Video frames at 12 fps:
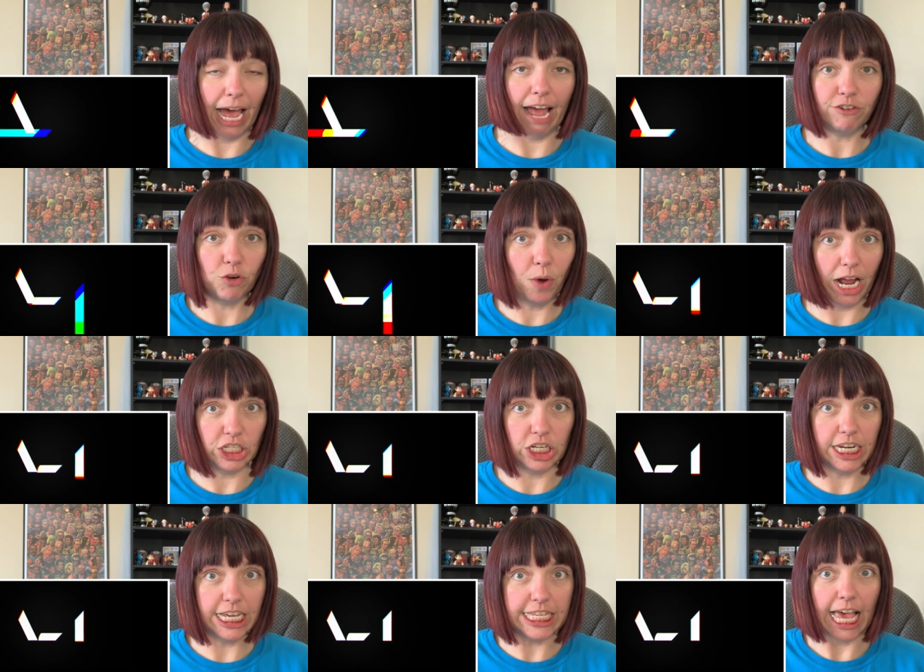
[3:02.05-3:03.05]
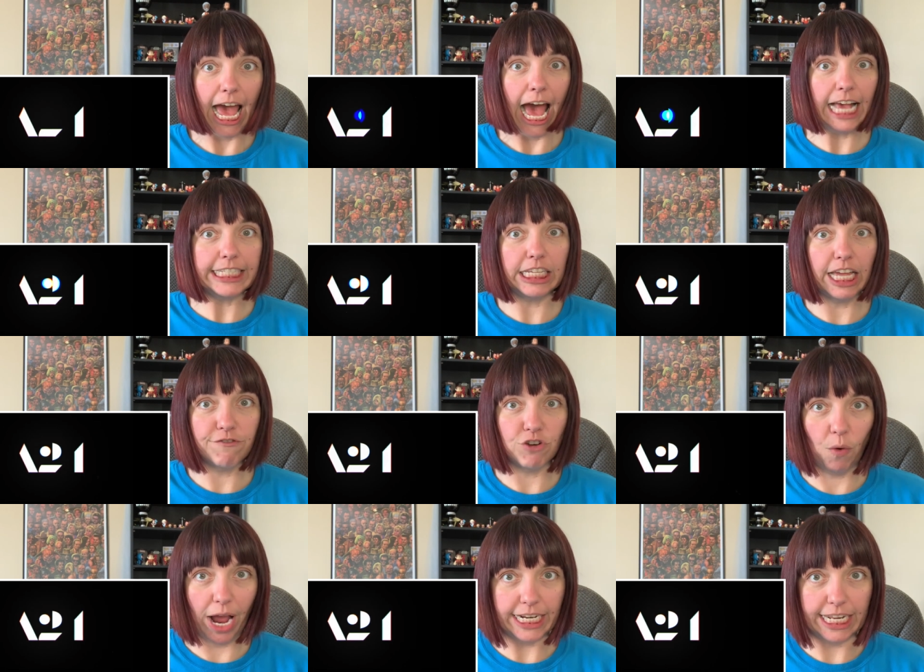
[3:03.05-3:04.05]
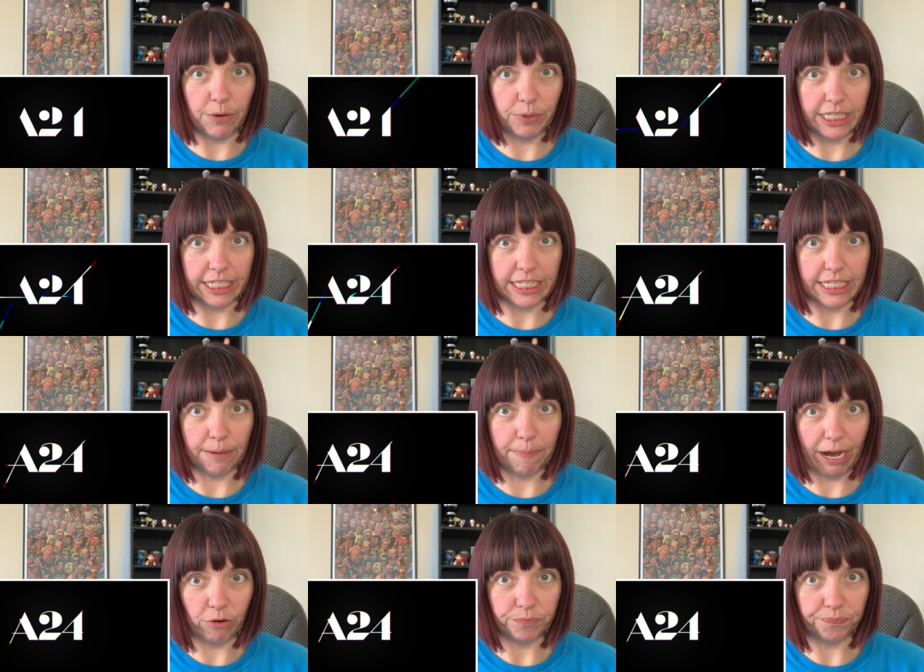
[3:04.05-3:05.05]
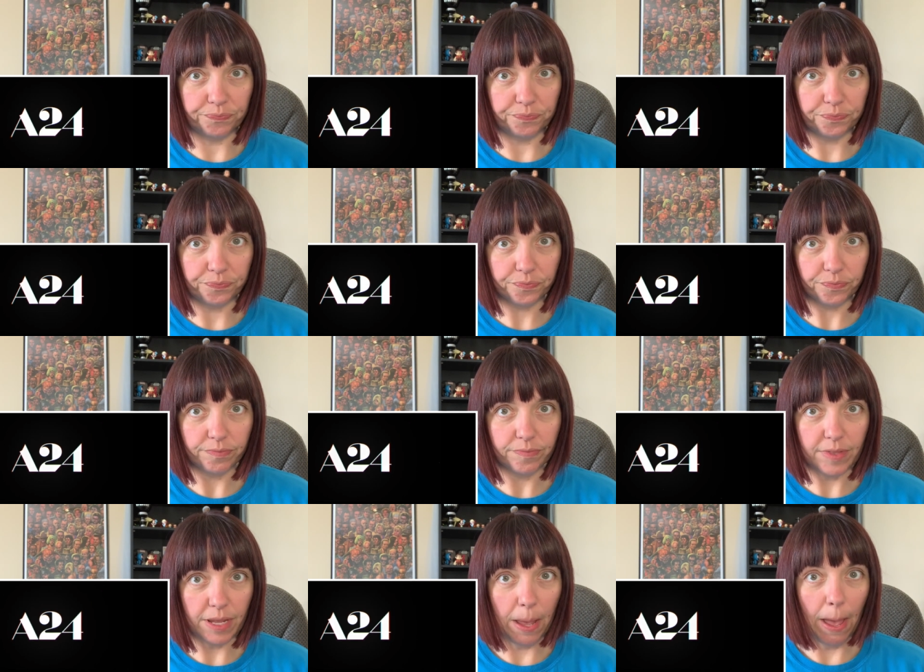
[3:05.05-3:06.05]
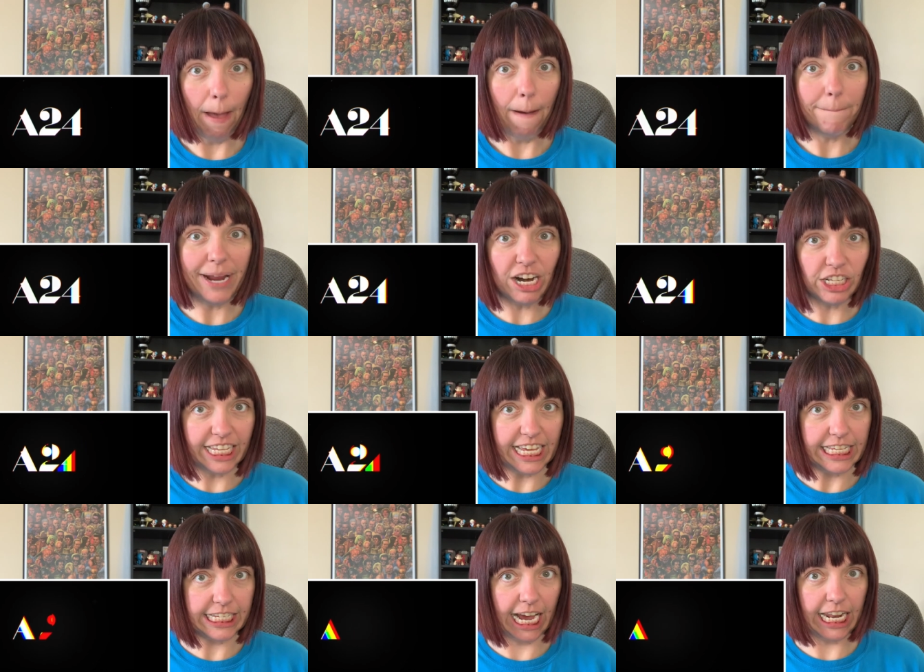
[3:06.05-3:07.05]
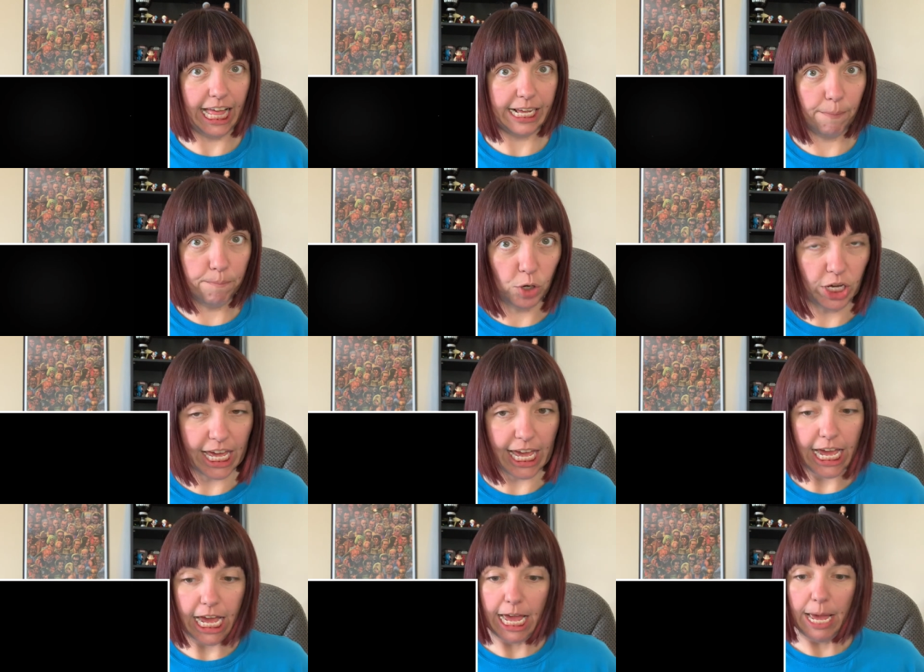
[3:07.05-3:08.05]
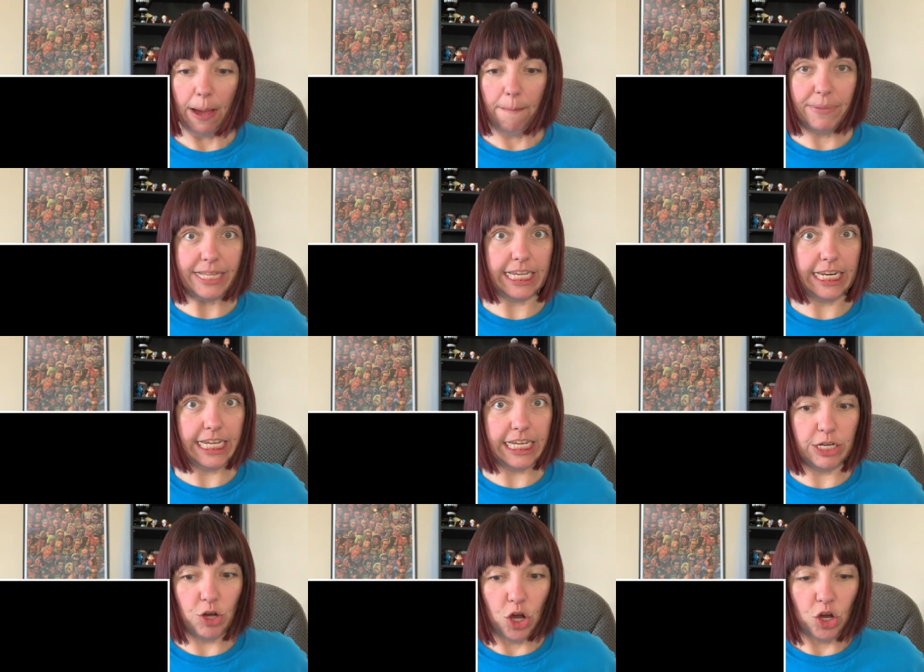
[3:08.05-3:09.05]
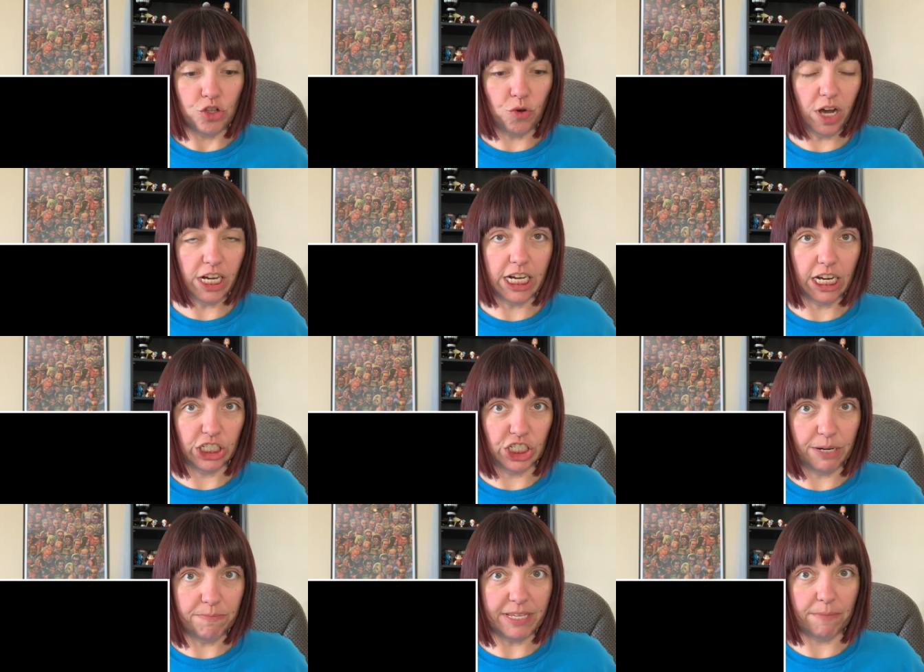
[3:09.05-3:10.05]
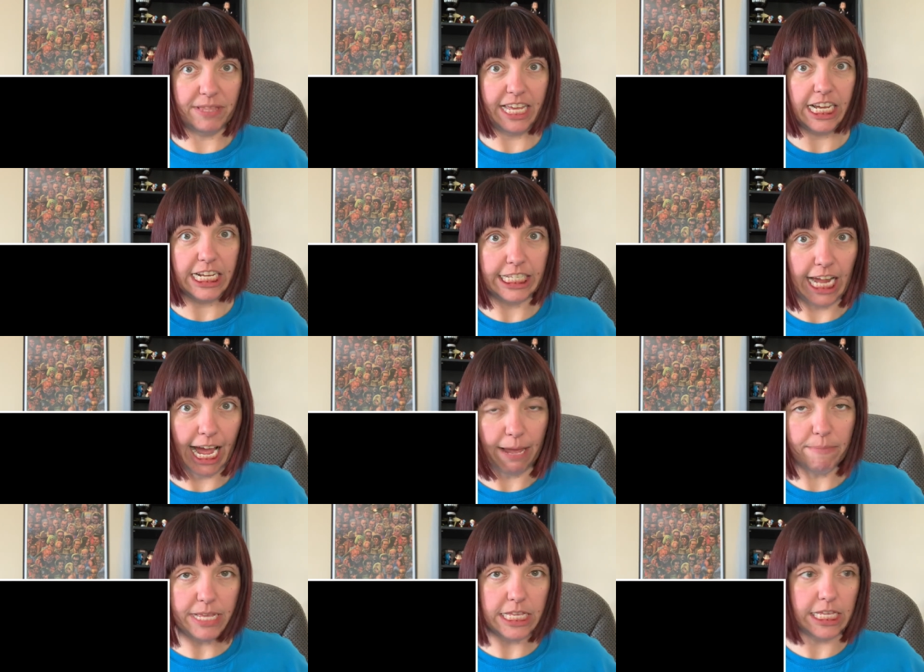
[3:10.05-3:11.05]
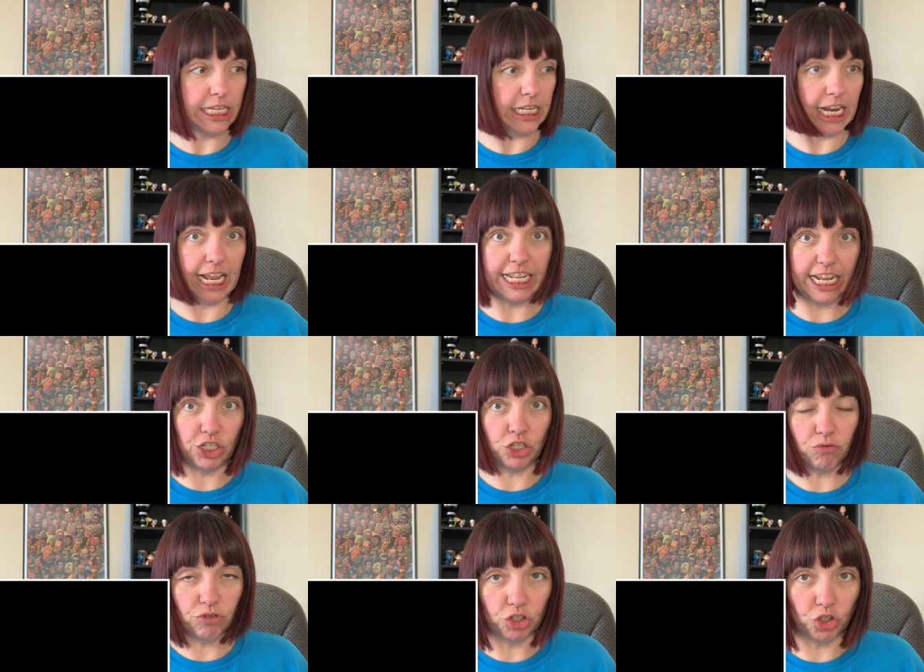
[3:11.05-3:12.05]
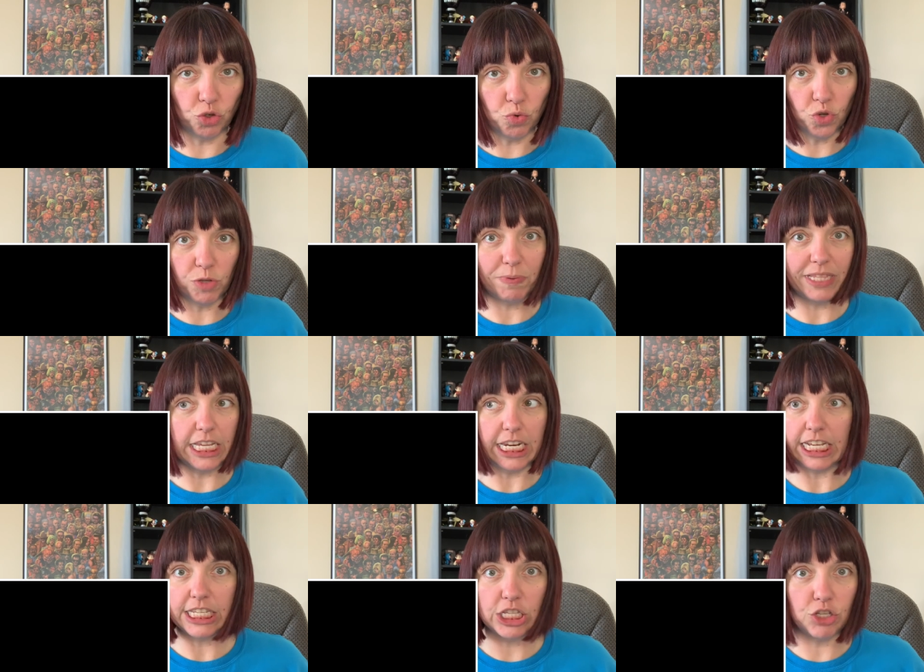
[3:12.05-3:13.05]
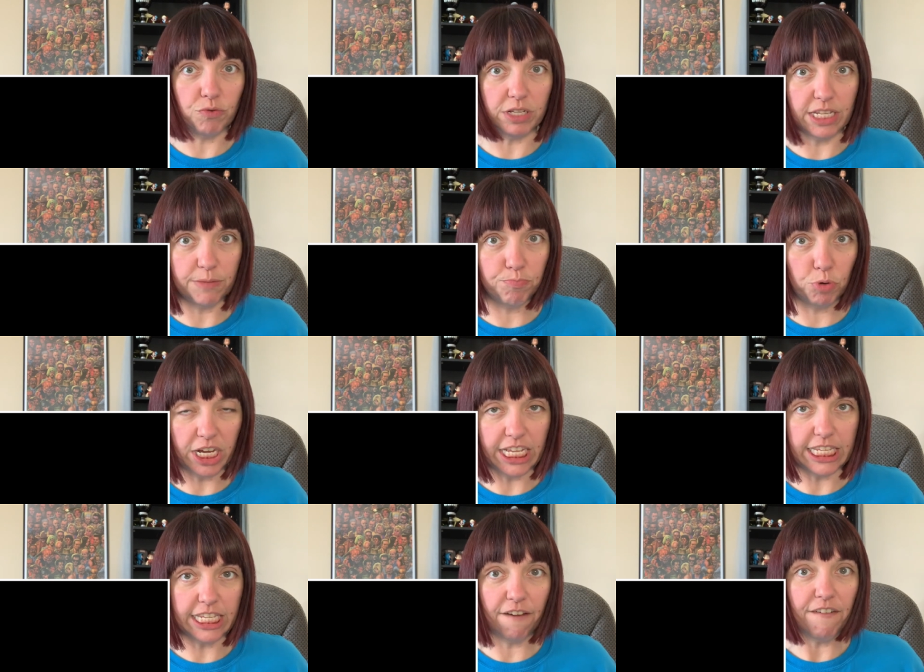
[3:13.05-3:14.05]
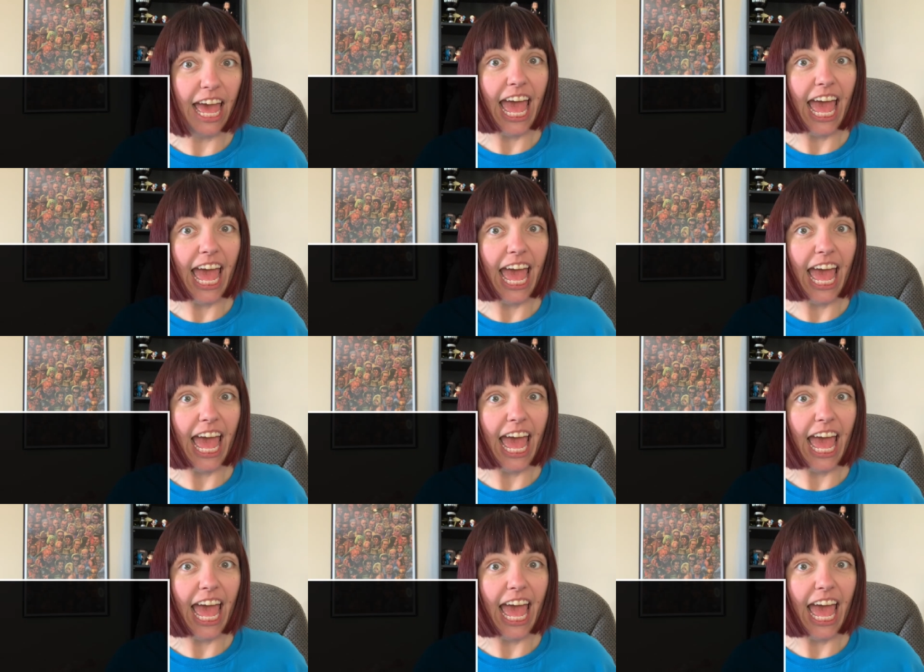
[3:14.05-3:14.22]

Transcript: After watching this, I still have no idea what this is about. Apparently, he's kind of like a bookie, but then he so uncut gems. I'm thinking diamonds, and and they showed the jewels, but then he's doing this booking stuff.